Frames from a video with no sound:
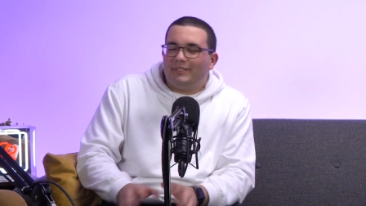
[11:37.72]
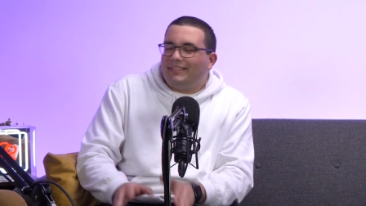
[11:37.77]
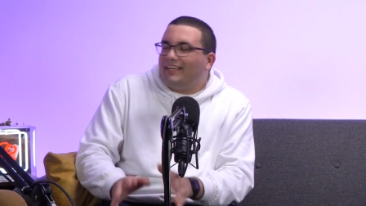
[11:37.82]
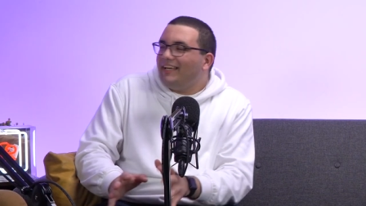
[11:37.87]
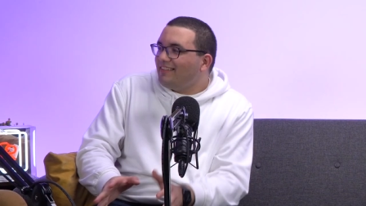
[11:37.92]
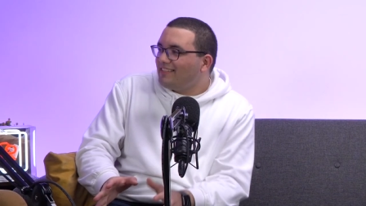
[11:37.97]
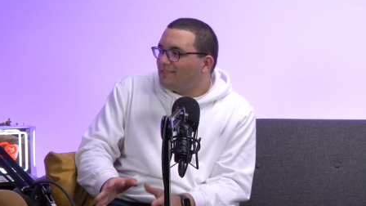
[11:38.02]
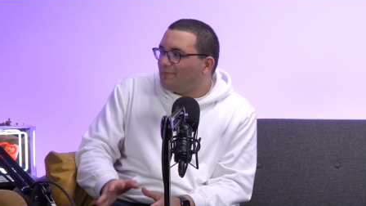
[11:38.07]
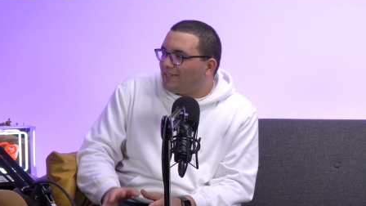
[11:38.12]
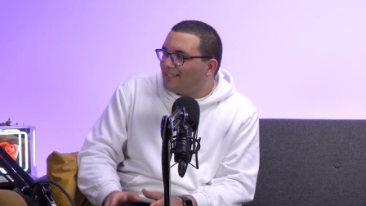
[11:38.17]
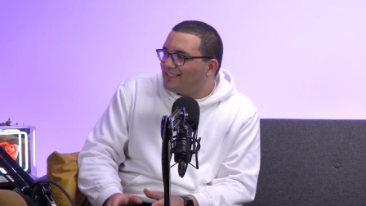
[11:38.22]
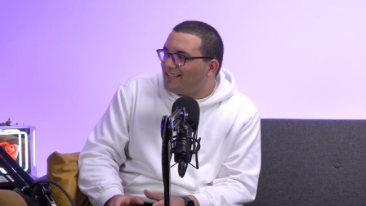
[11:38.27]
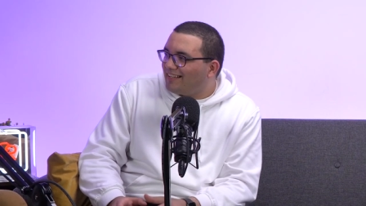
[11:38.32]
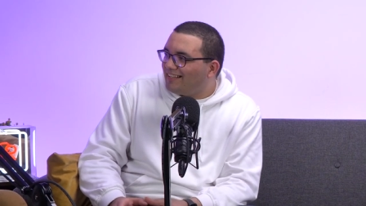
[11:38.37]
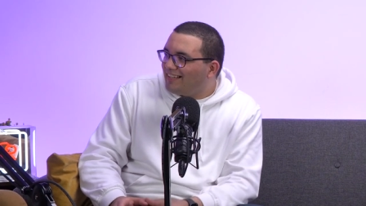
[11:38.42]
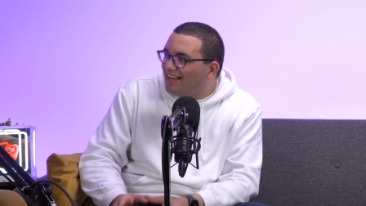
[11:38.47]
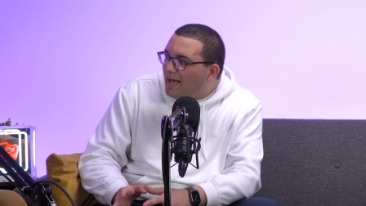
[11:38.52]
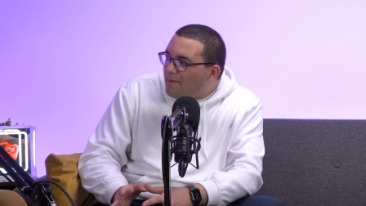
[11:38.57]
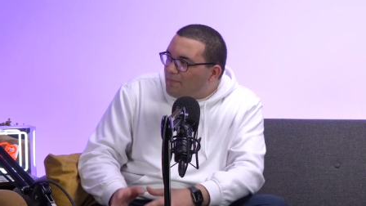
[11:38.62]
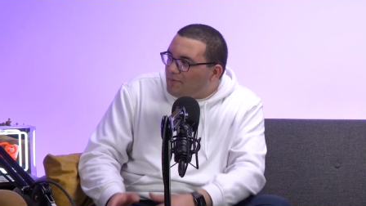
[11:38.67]
What kills me is that
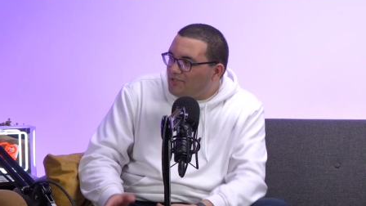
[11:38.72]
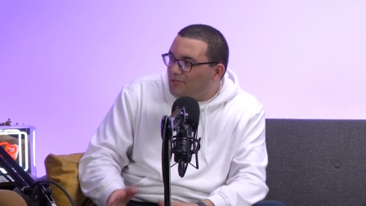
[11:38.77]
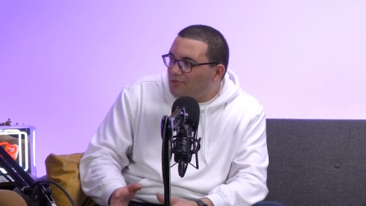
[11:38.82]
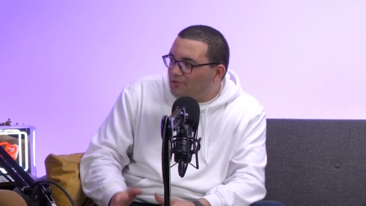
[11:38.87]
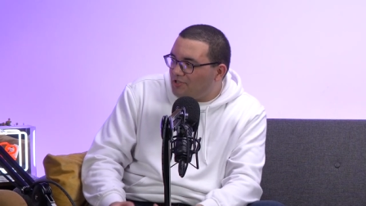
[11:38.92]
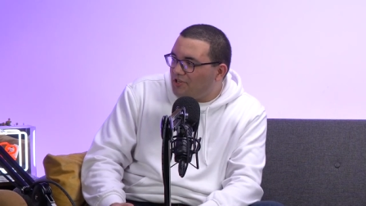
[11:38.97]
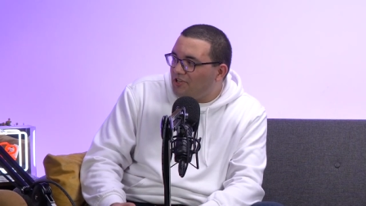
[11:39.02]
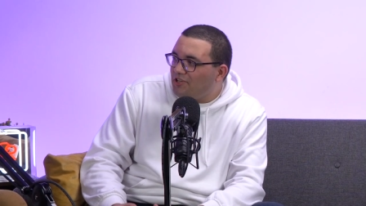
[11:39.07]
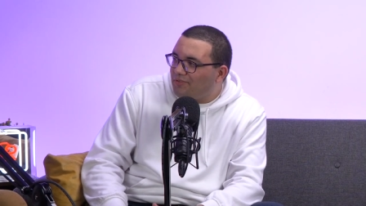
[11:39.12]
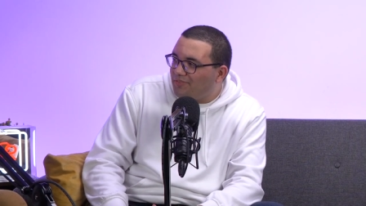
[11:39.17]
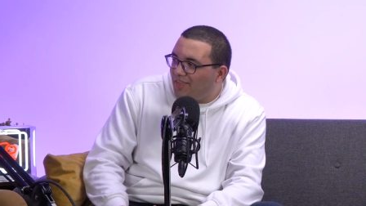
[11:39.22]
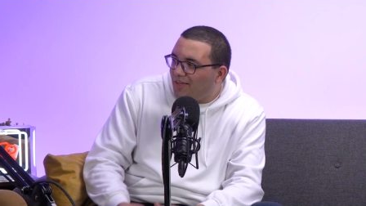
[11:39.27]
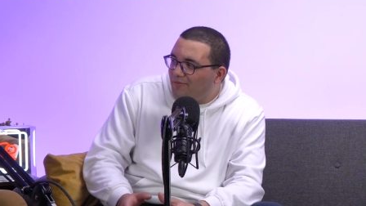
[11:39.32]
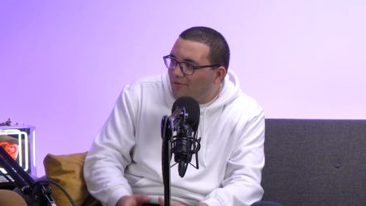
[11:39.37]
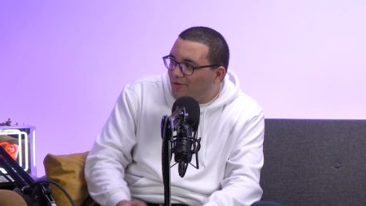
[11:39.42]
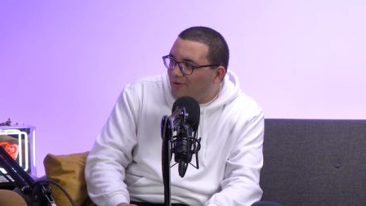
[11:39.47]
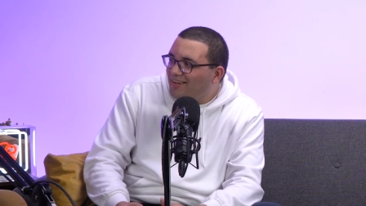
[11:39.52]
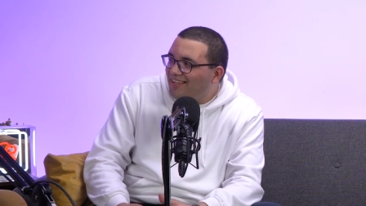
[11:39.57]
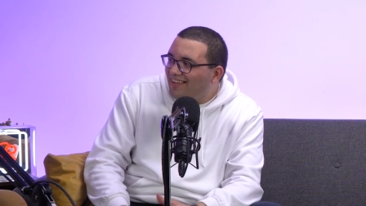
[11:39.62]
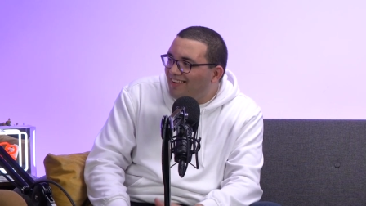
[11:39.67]
in episode two they're
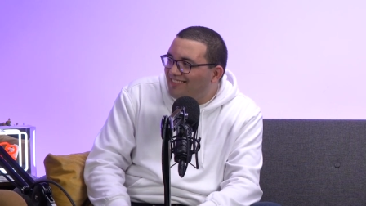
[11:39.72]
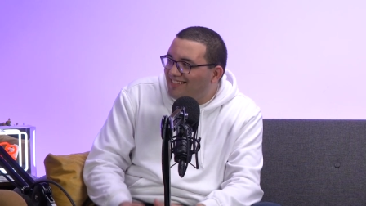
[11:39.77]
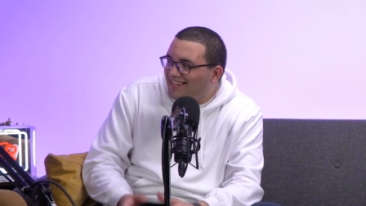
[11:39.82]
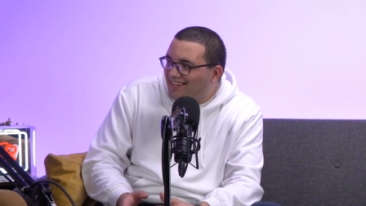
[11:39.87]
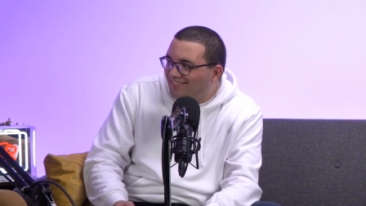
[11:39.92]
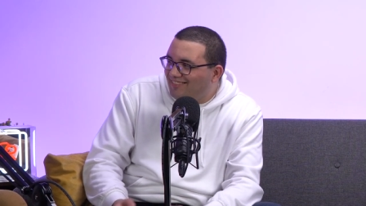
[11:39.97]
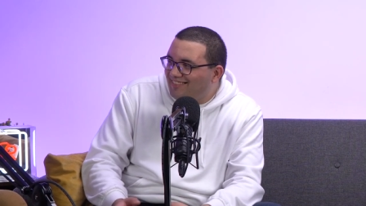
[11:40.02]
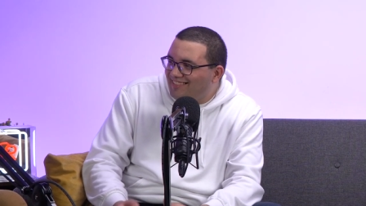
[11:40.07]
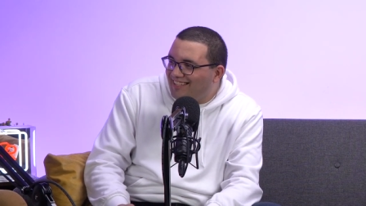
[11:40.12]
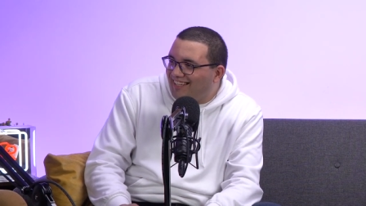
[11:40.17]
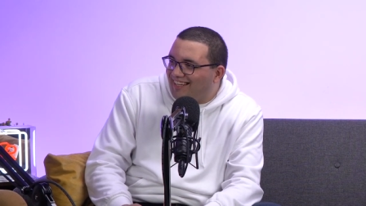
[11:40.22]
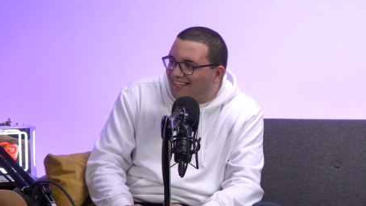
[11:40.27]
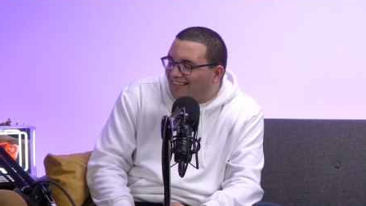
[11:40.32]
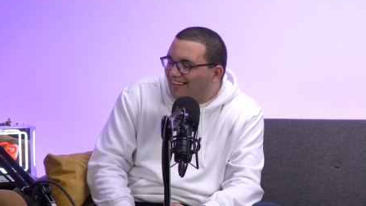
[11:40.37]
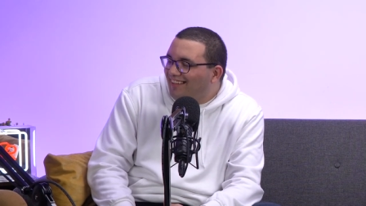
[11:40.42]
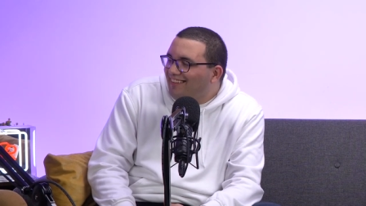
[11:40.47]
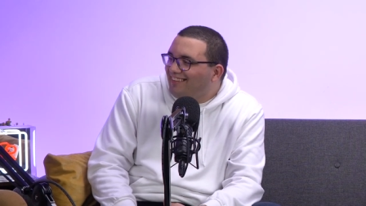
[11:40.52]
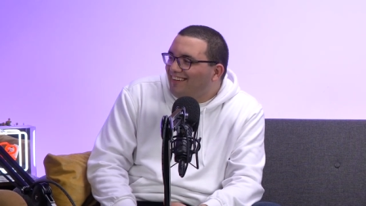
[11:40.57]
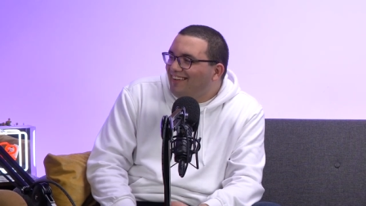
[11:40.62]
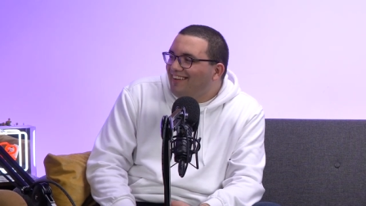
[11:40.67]
voting out Geraldine,